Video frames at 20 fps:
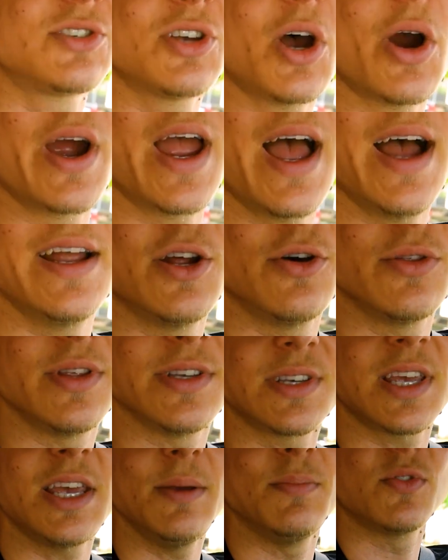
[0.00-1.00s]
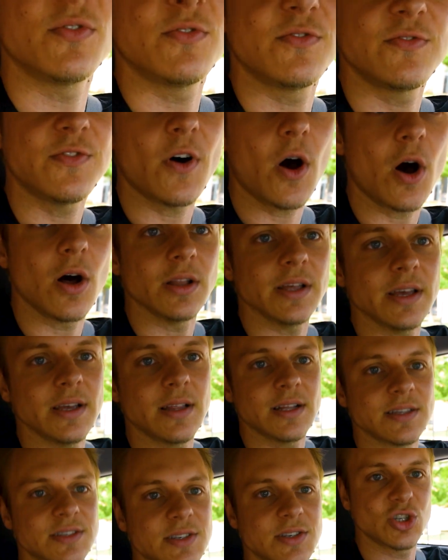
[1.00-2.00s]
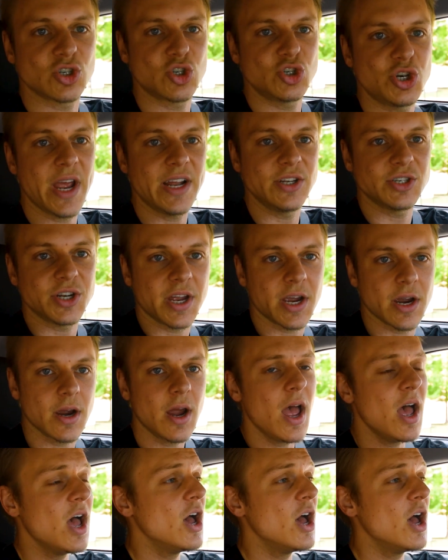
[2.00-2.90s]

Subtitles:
Sorry, I know this keeps falling. Let's change it here.